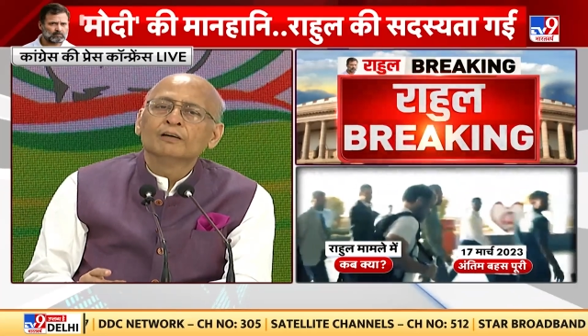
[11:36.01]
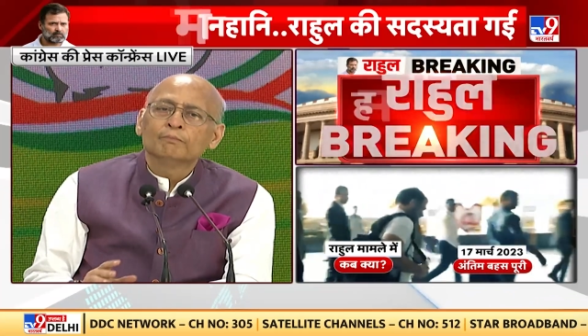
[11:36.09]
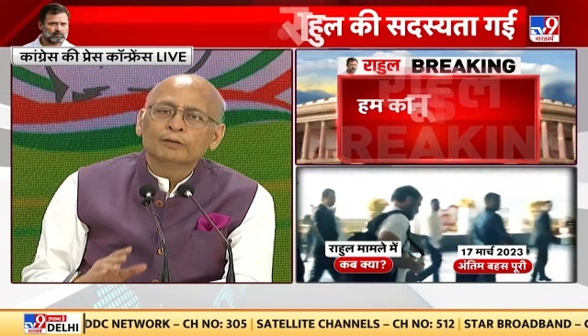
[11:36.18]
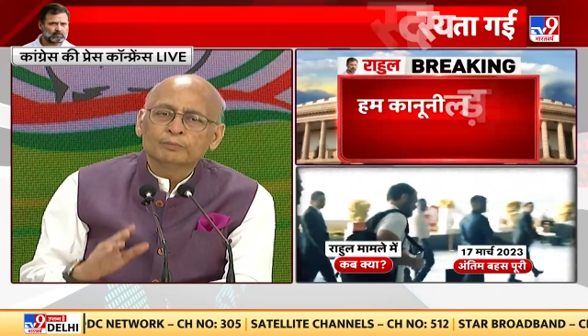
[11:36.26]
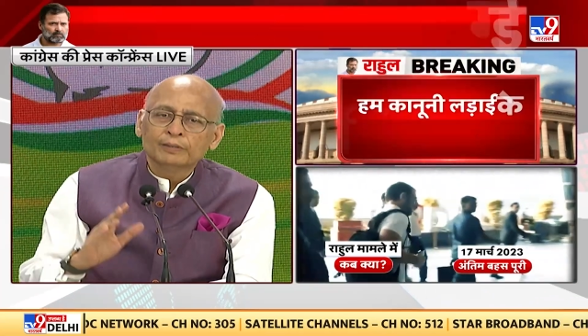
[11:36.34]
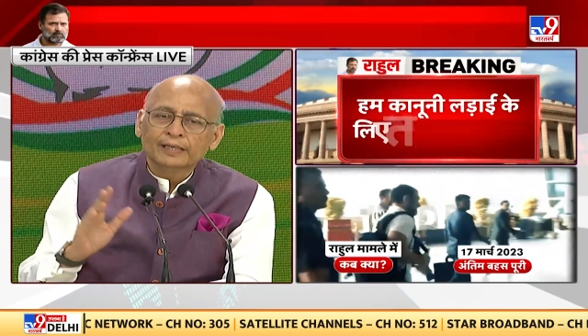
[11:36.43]

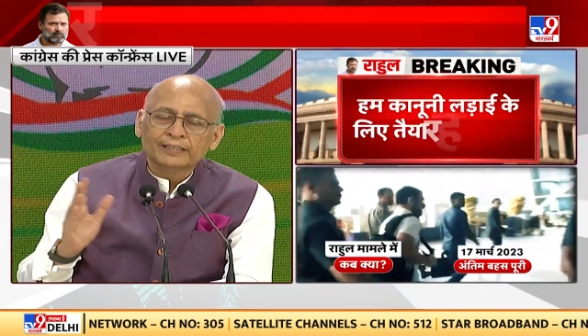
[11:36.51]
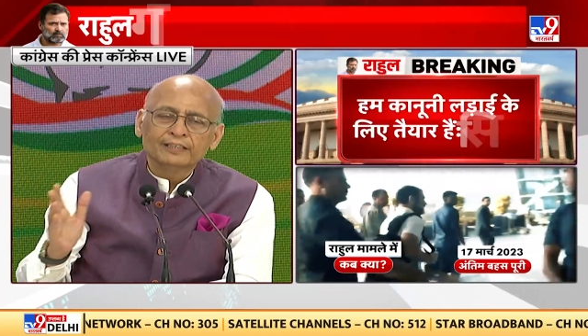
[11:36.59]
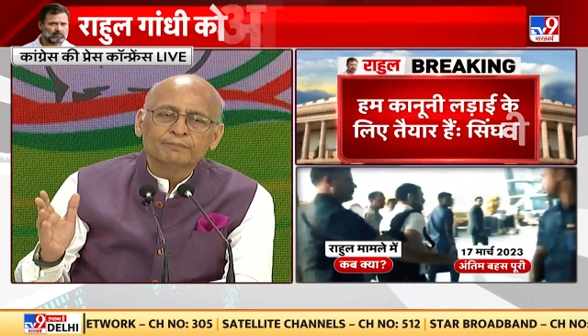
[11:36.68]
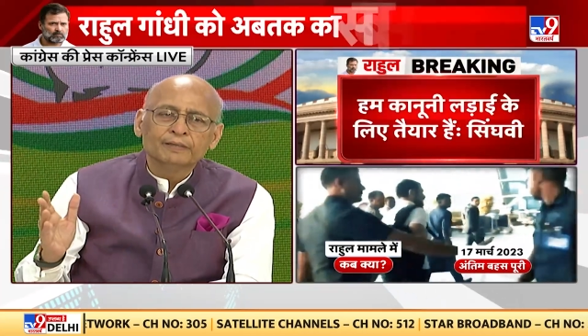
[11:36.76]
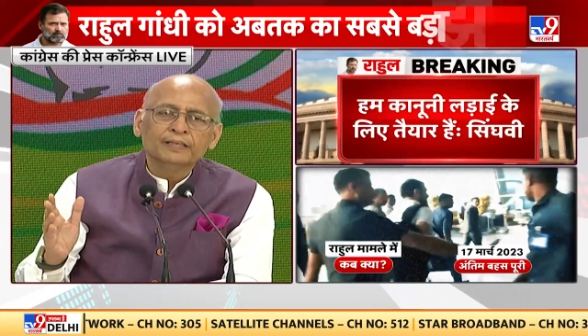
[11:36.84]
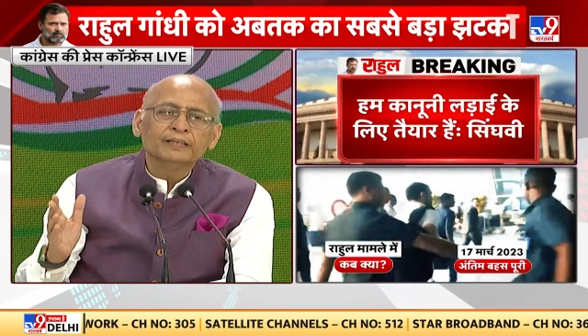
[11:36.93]
But we let it
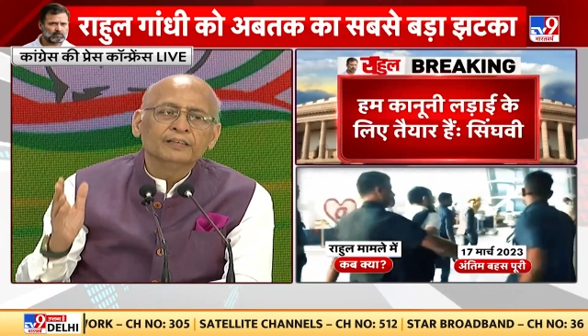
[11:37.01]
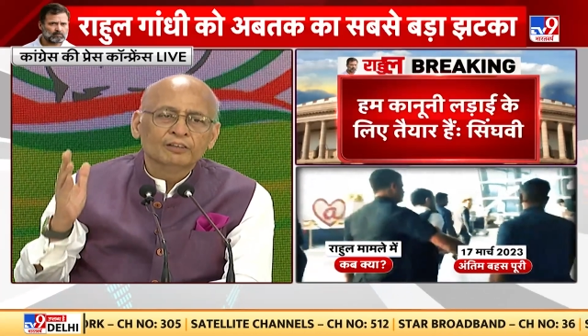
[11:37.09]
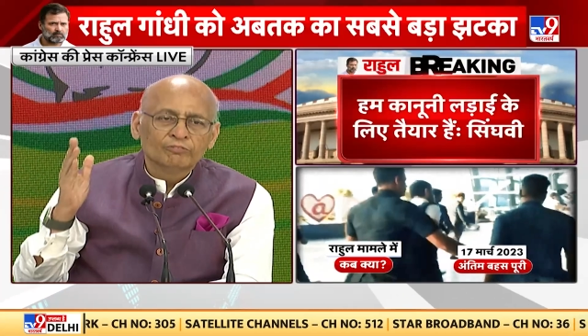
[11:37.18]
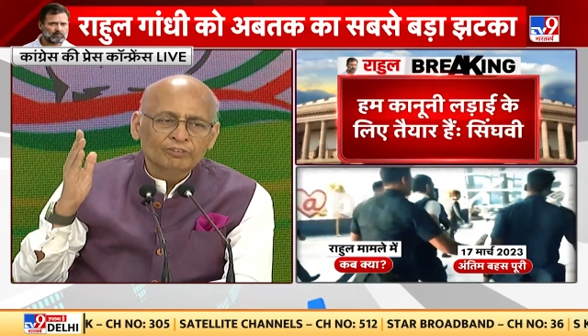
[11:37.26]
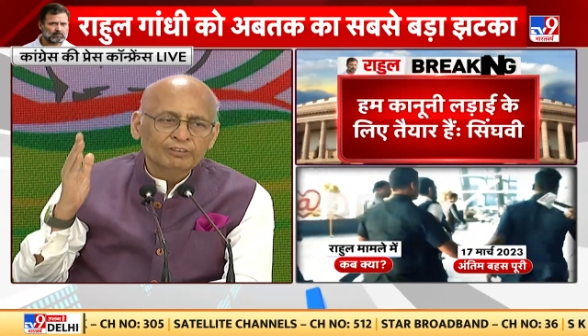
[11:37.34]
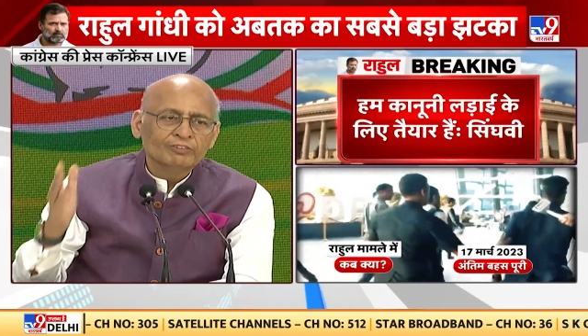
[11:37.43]
be.
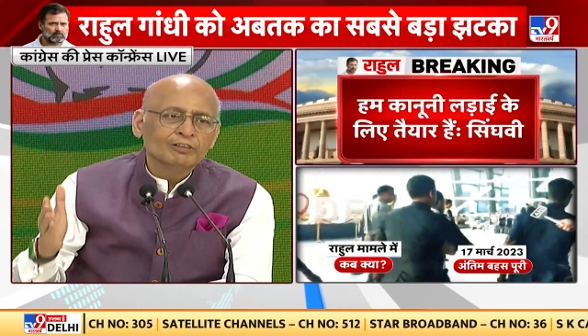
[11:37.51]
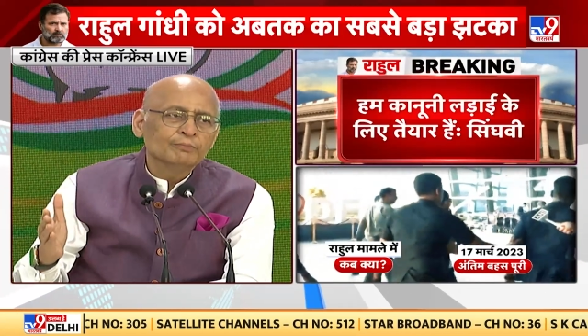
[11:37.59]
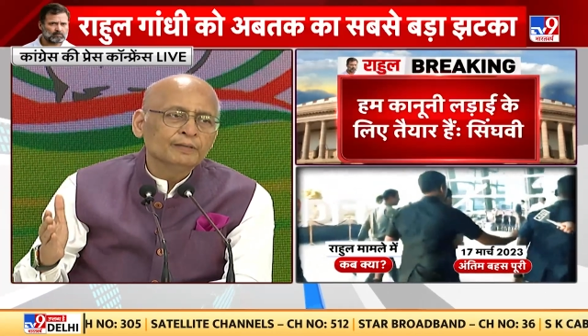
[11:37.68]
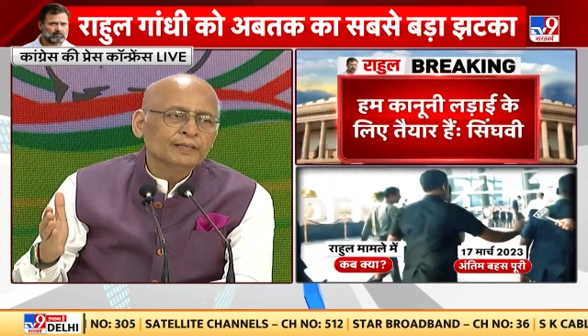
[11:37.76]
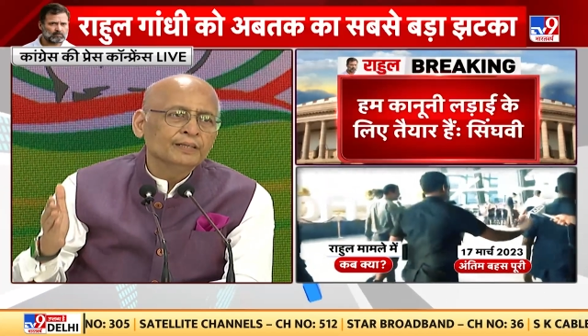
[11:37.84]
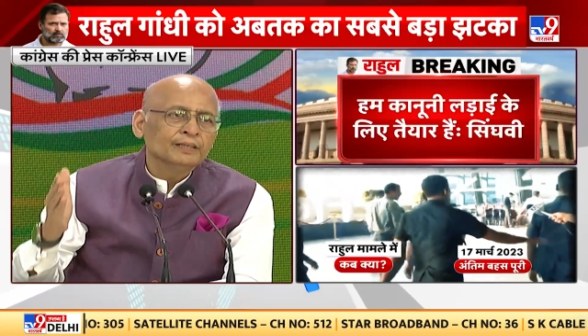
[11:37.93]

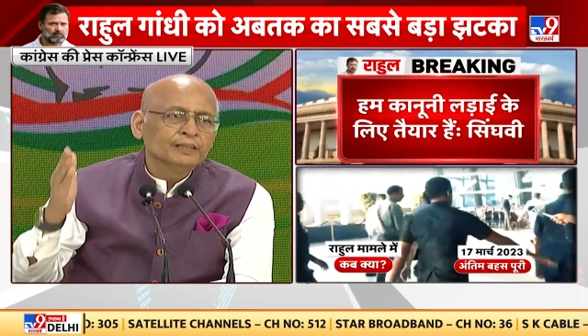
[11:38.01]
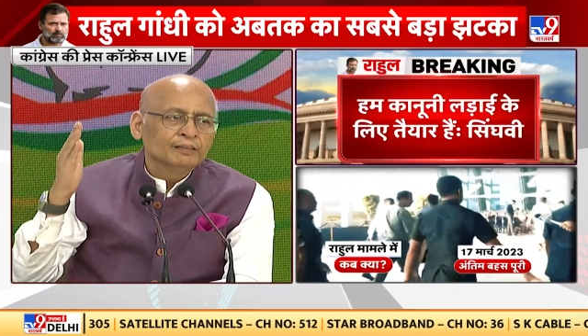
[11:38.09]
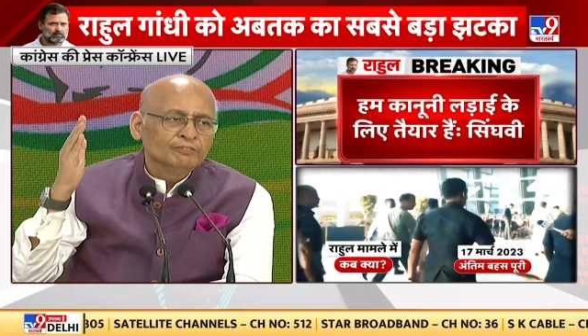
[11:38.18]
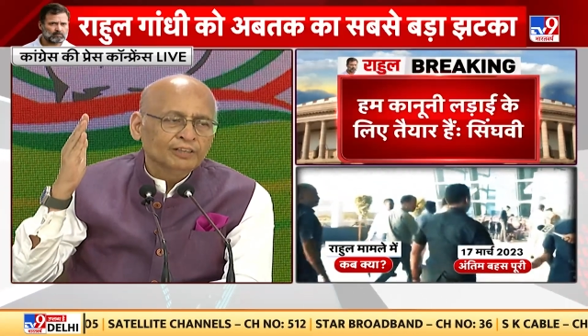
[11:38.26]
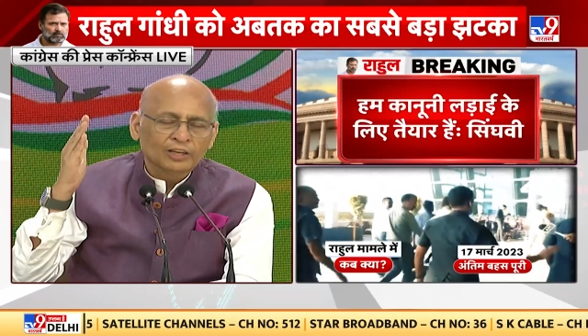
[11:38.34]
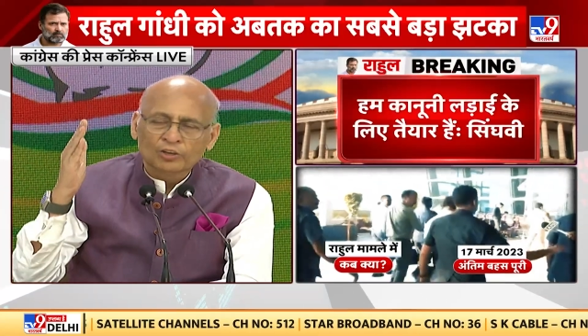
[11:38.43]

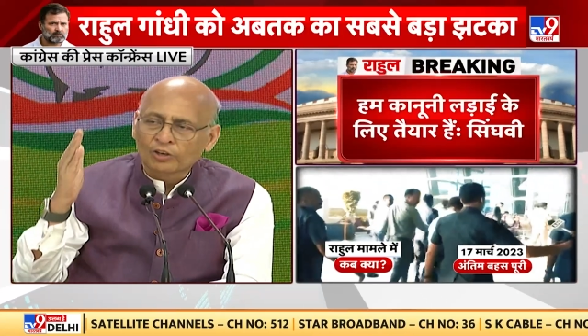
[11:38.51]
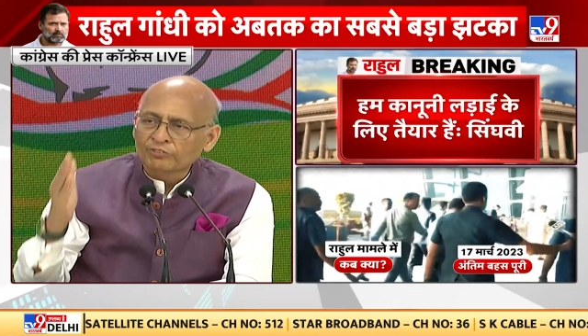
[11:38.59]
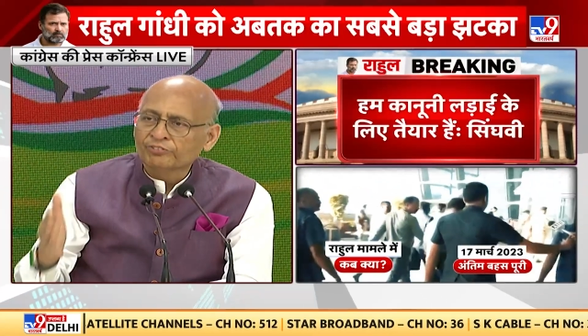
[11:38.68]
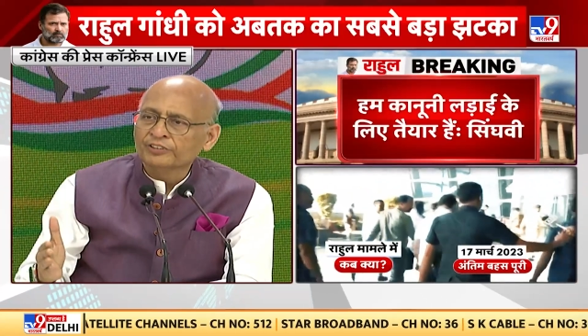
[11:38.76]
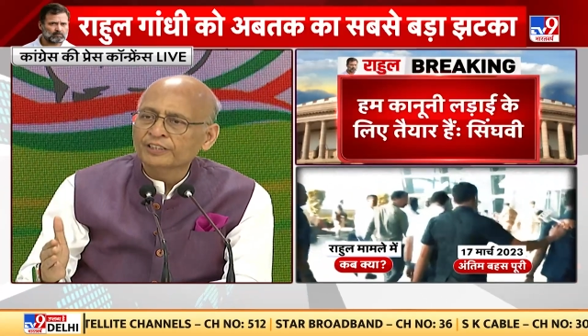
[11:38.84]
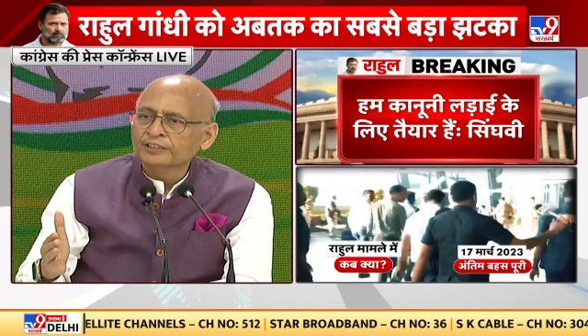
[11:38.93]
We are
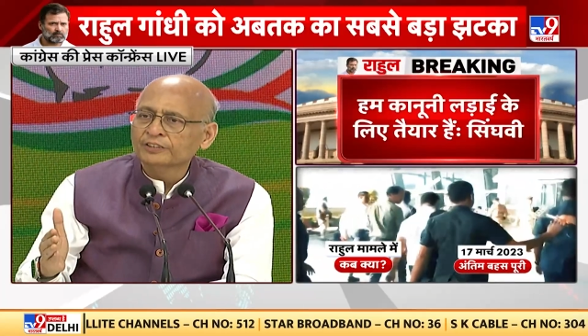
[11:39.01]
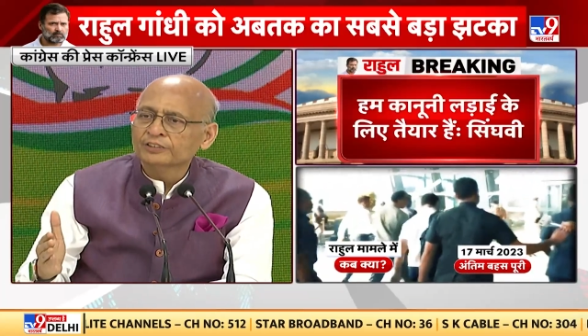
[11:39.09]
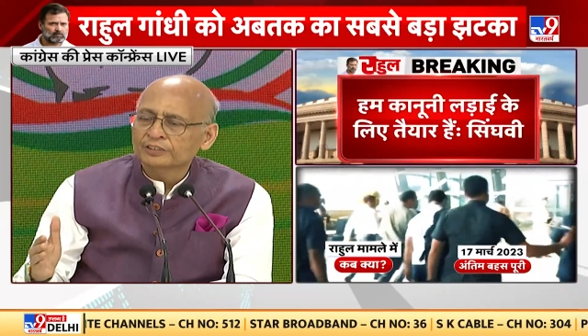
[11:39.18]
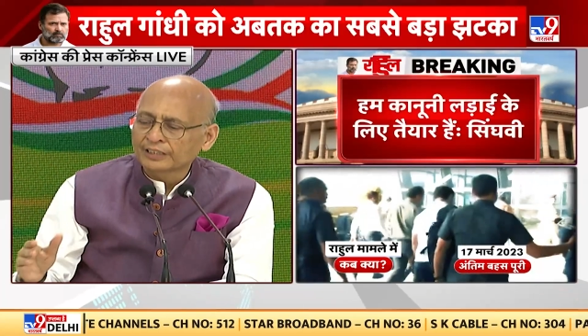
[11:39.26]
confident